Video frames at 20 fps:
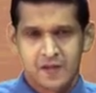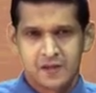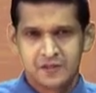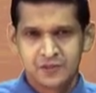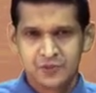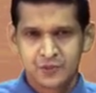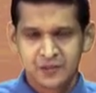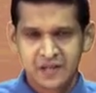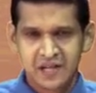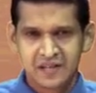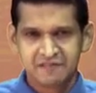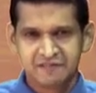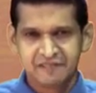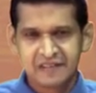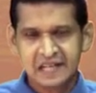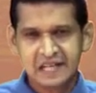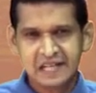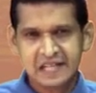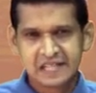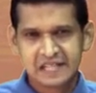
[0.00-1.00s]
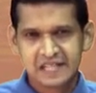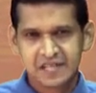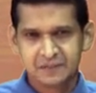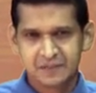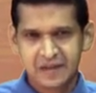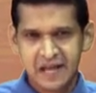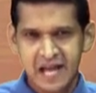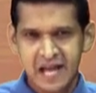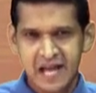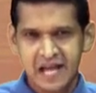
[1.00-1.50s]
You can fill in the
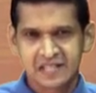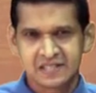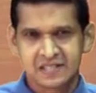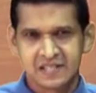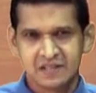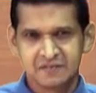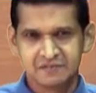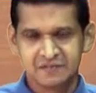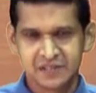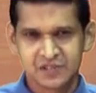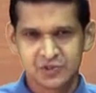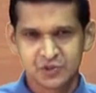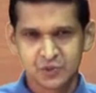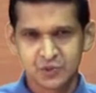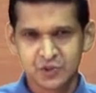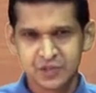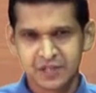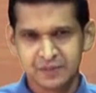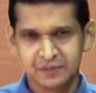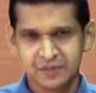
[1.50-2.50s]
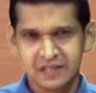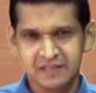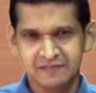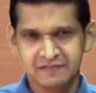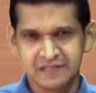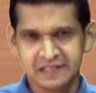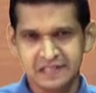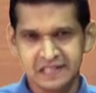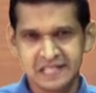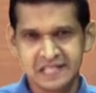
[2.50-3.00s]
blanks with suitable
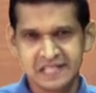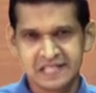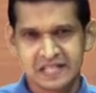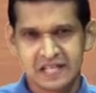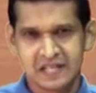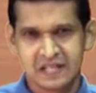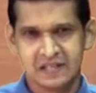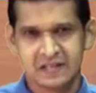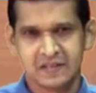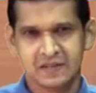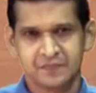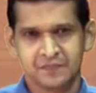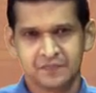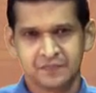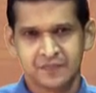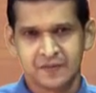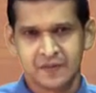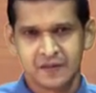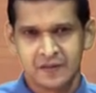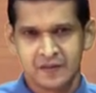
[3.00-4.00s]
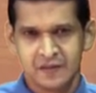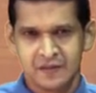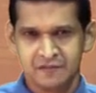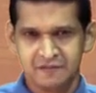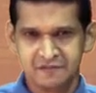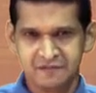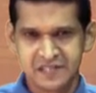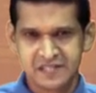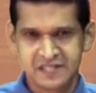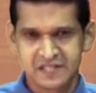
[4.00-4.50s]
words
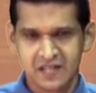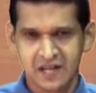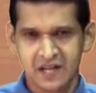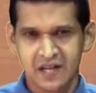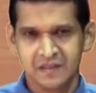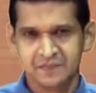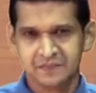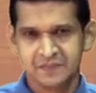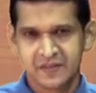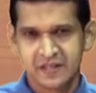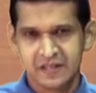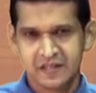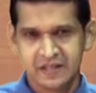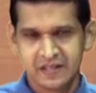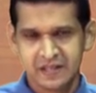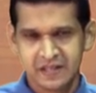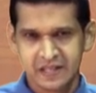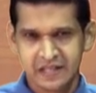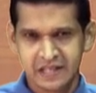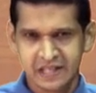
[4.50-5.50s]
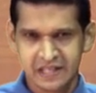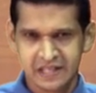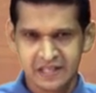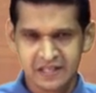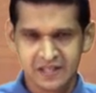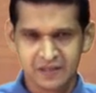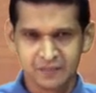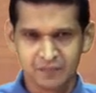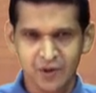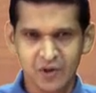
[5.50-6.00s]
which are
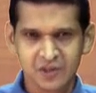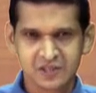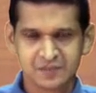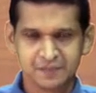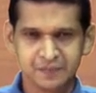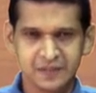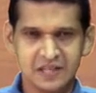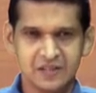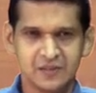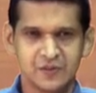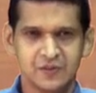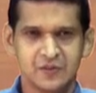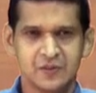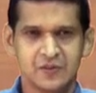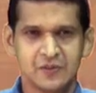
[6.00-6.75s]
in the box below.